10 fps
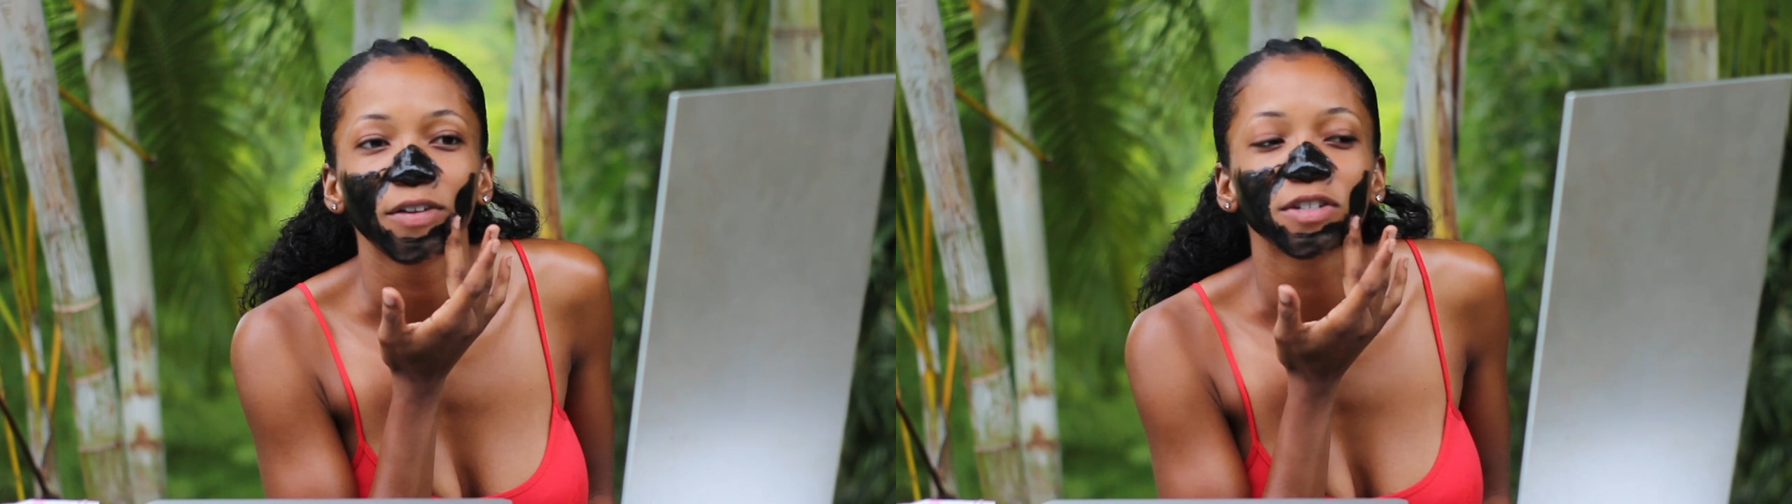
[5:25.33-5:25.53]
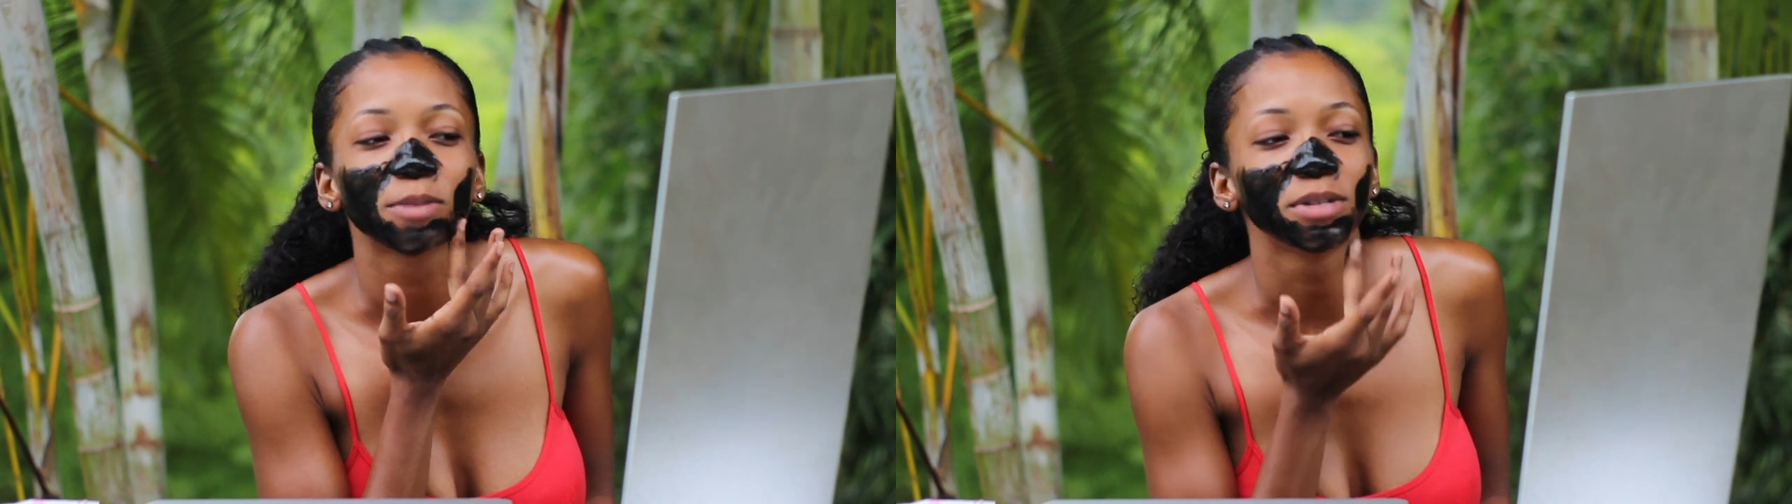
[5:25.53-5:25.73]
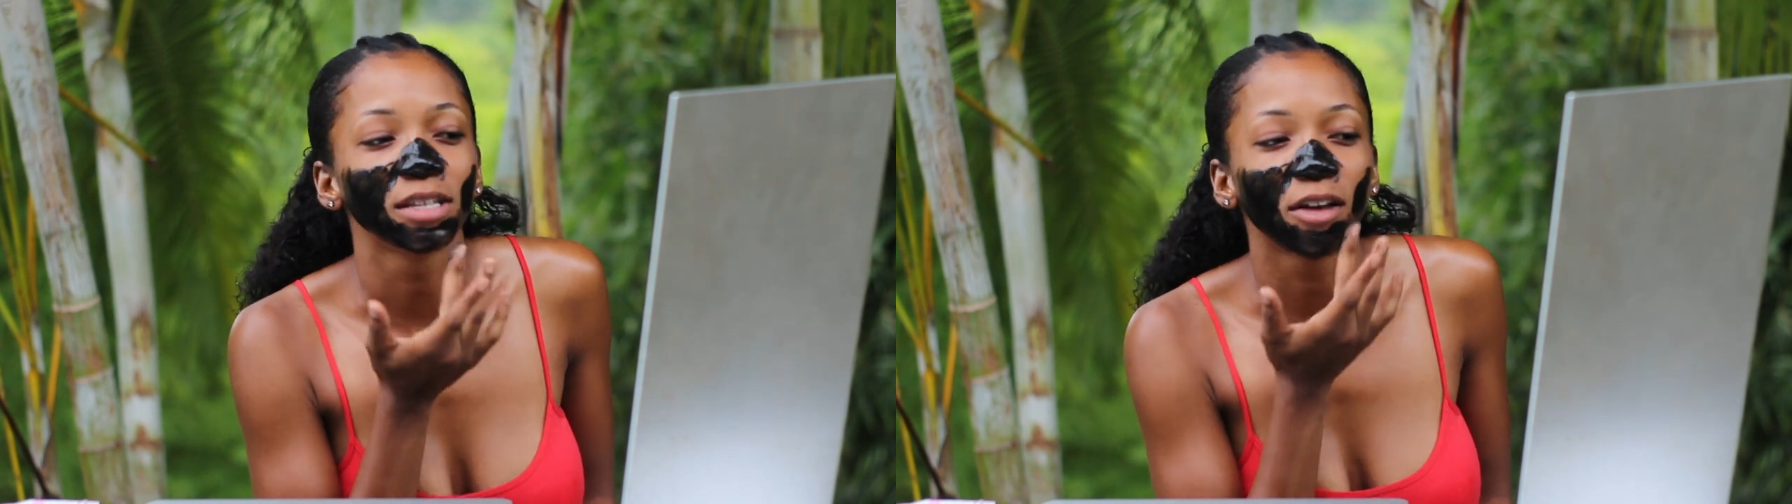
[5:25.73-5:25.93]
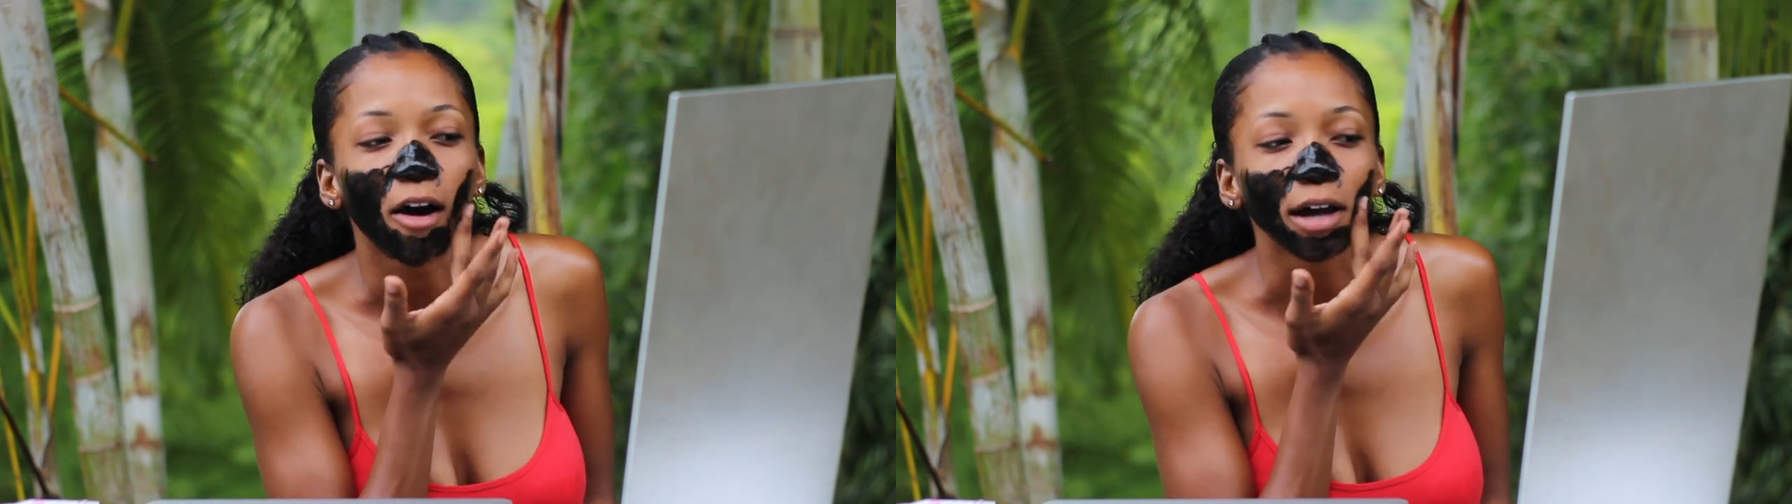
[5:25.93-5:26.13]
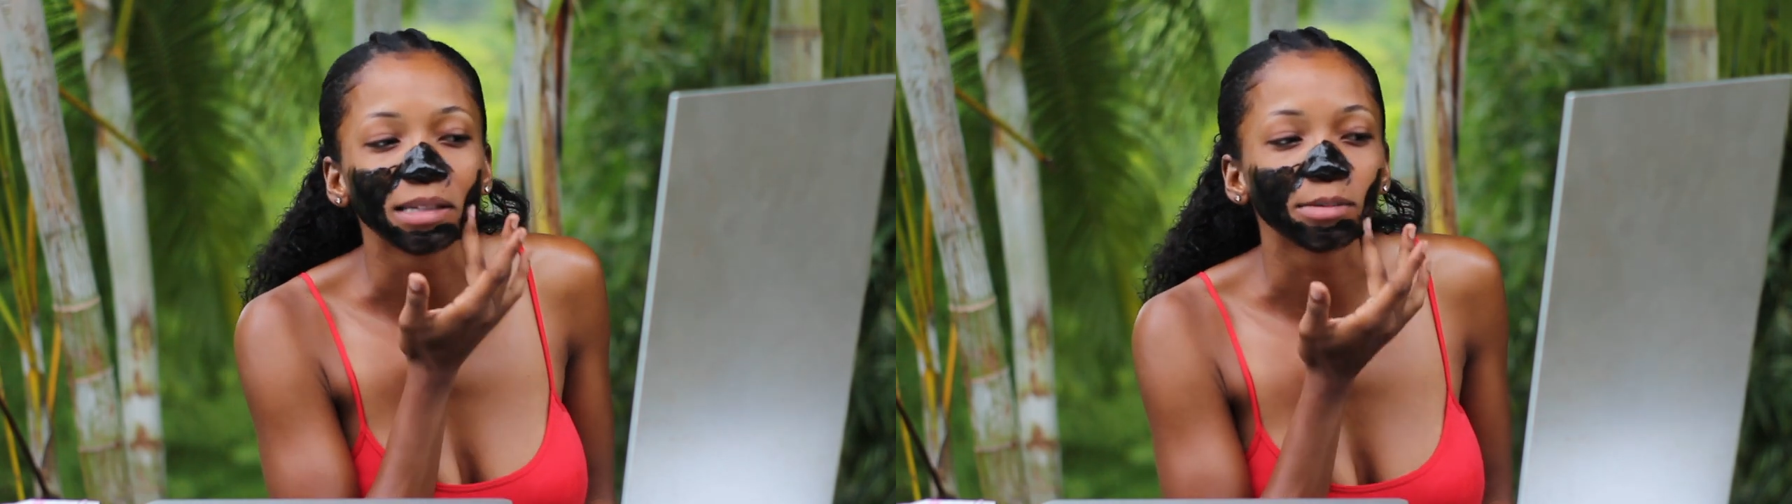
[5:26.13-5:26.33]
or someone's in the
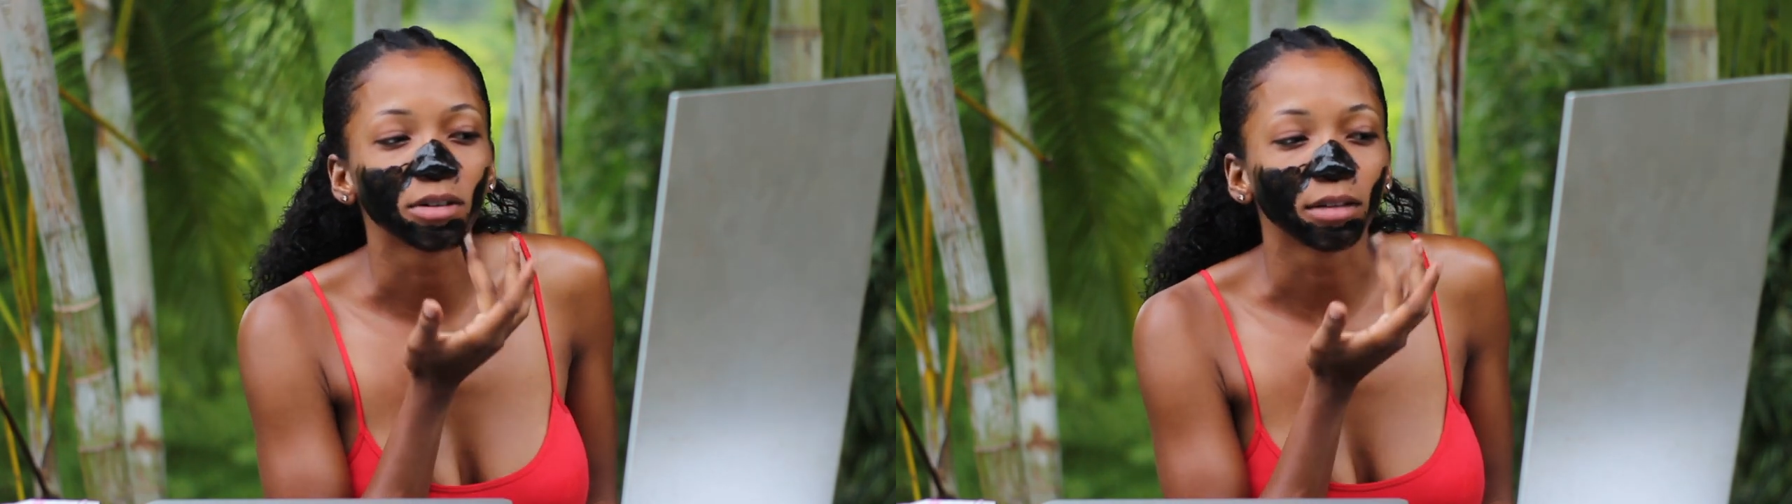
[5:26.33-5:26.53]
hospital.